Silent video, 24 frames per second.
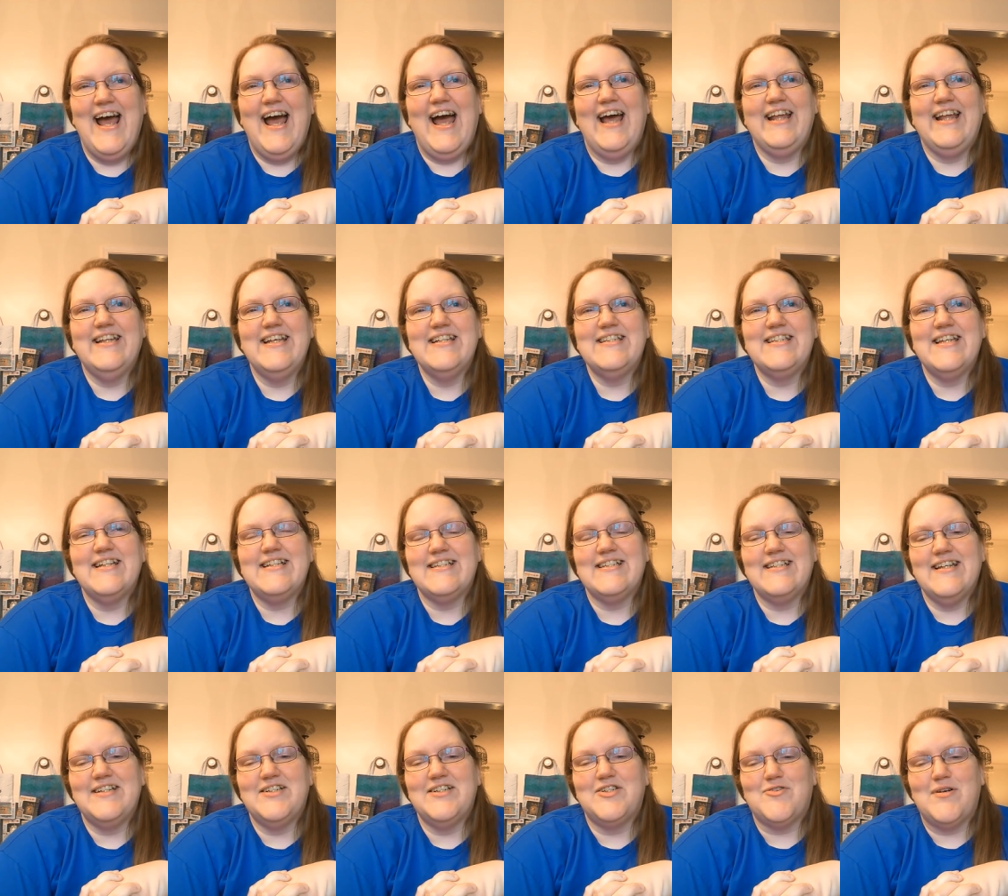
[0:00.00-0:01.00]
Unless I
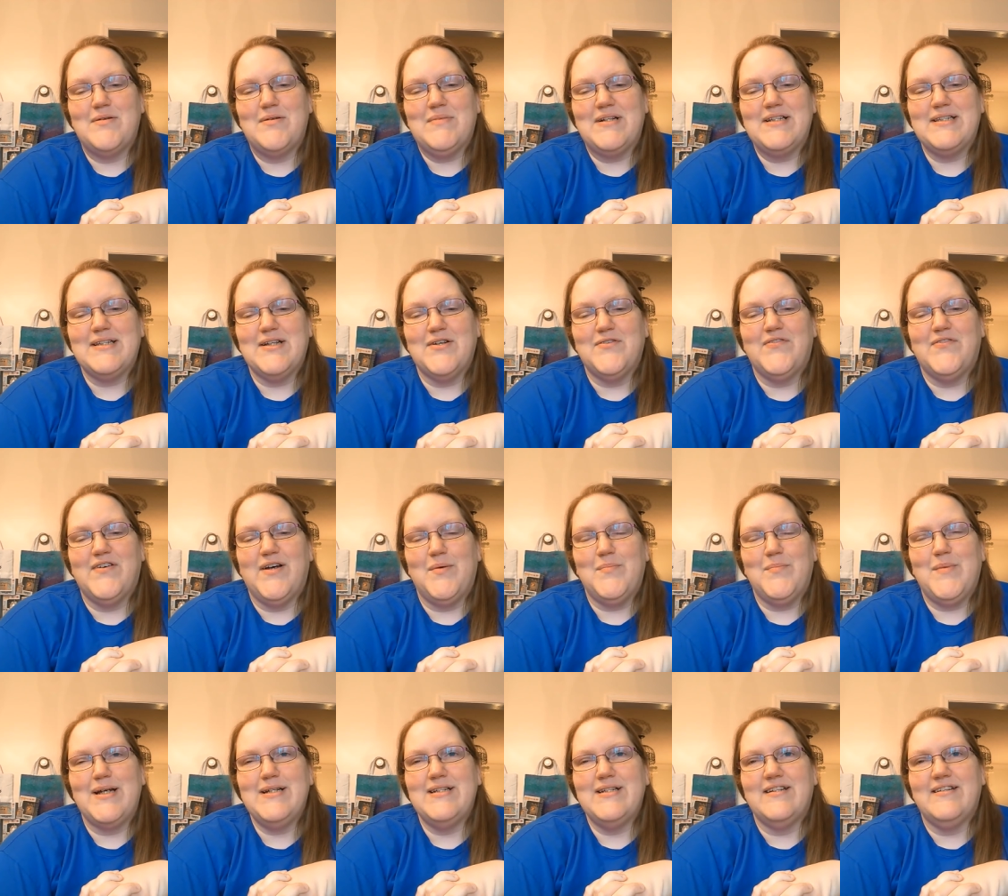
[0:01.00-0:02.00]
decide to treat myself. Um,
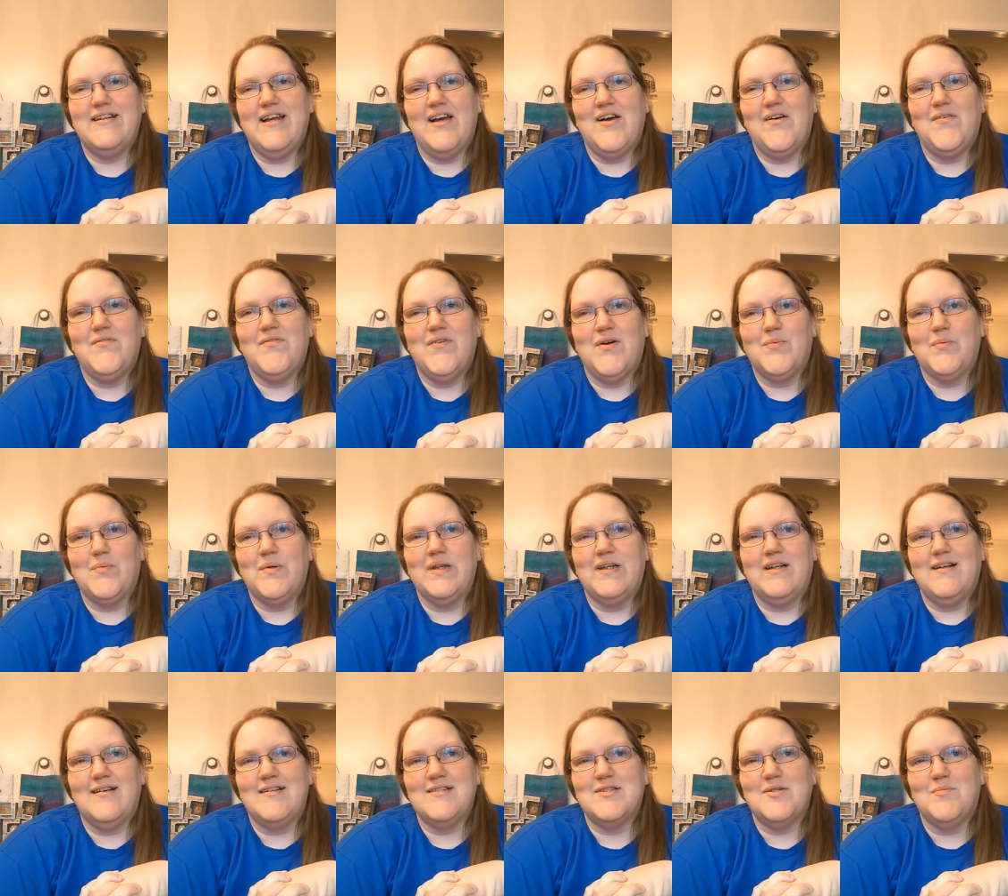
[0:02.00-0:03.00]
I did have a really
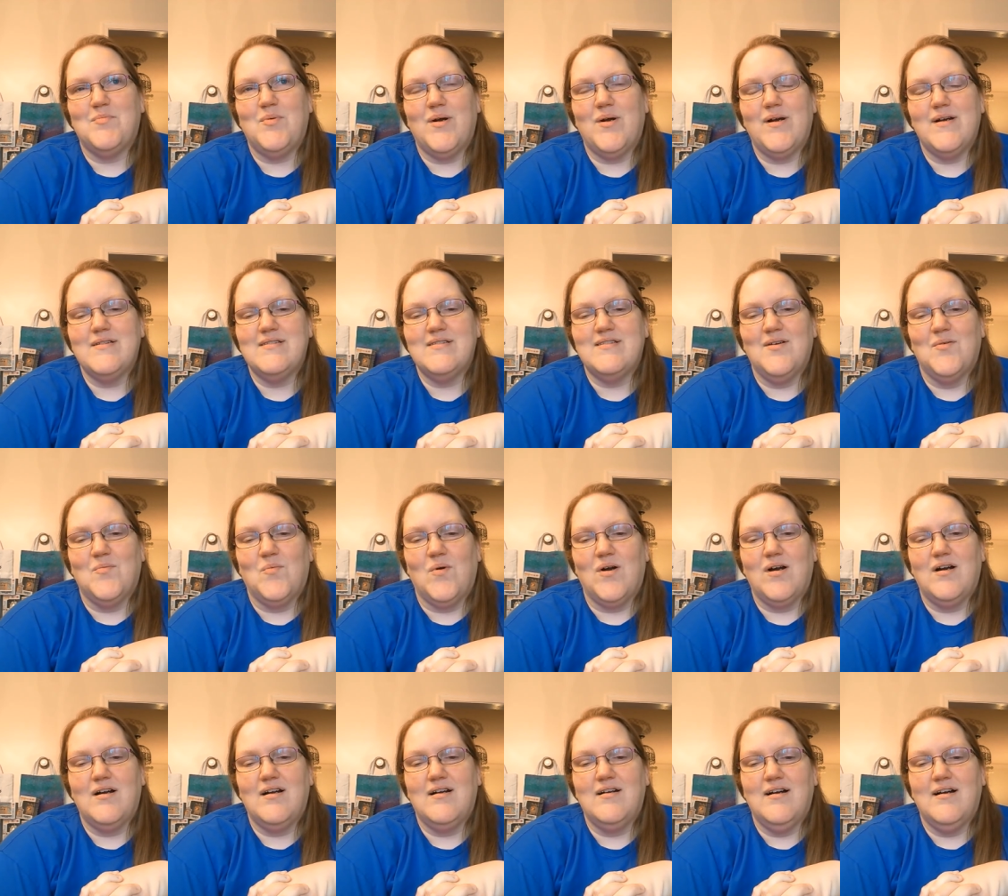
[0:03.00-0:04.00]
nice surprise at
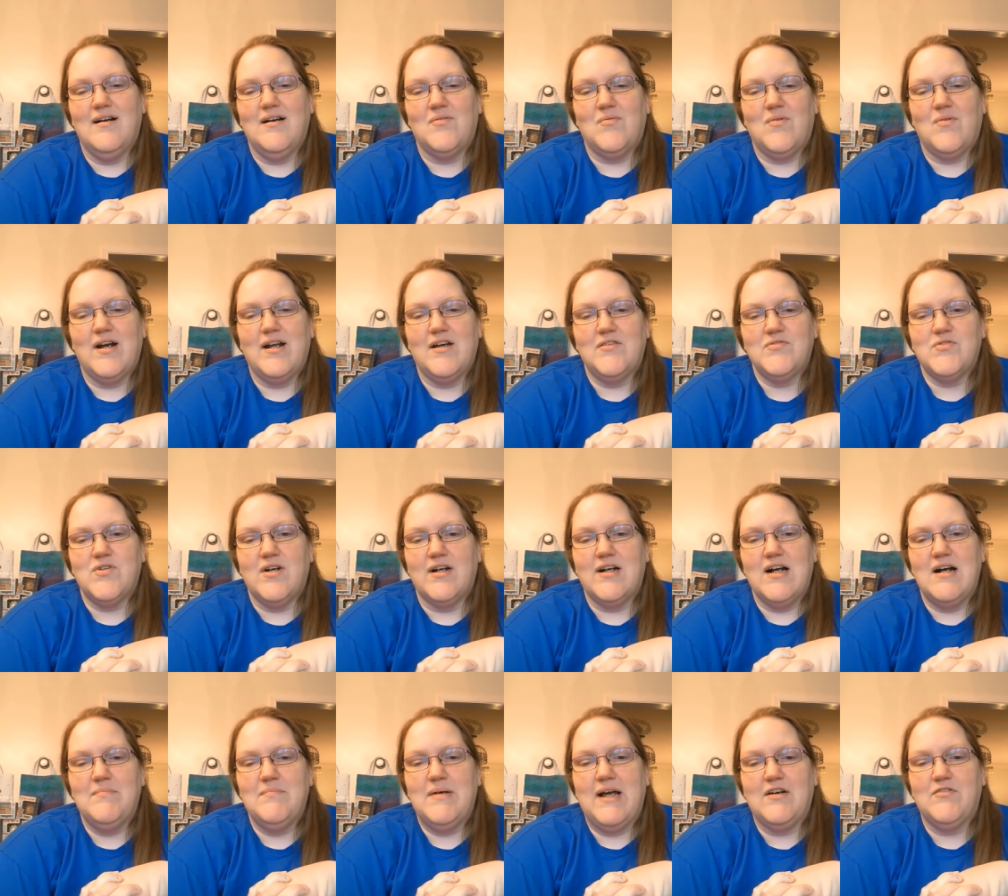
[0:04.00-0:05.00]
work uh, right after I
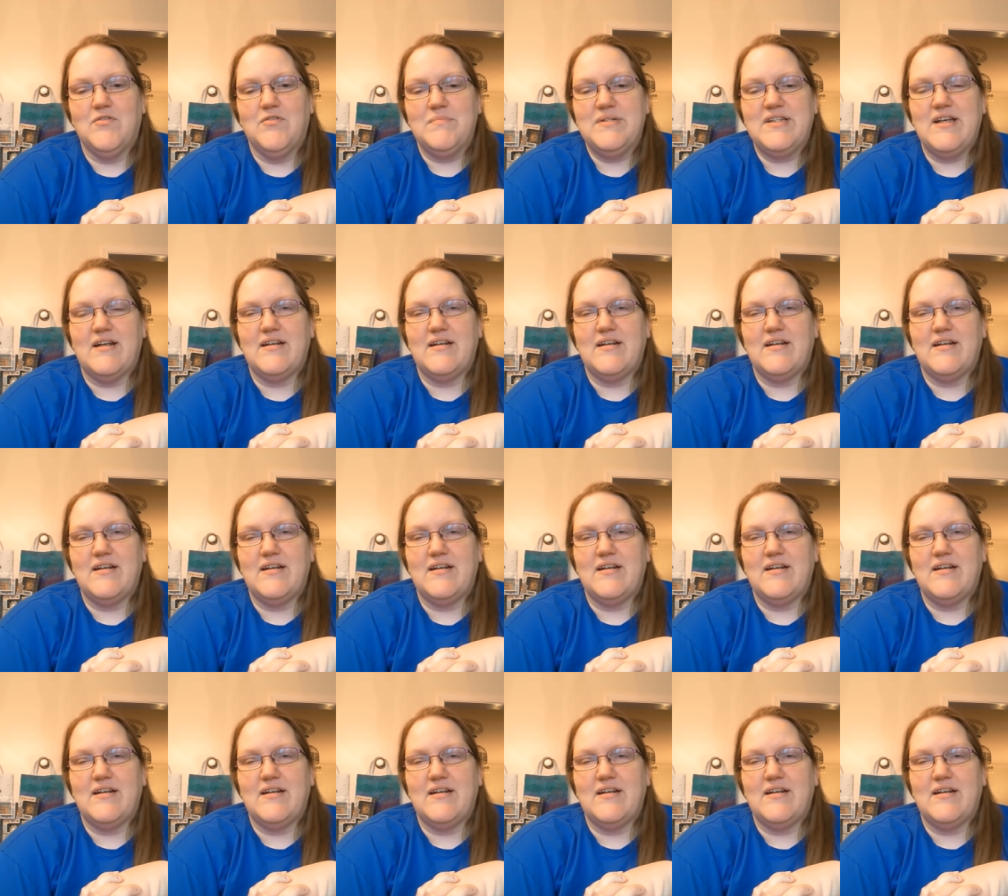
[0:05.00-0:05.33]
got back from San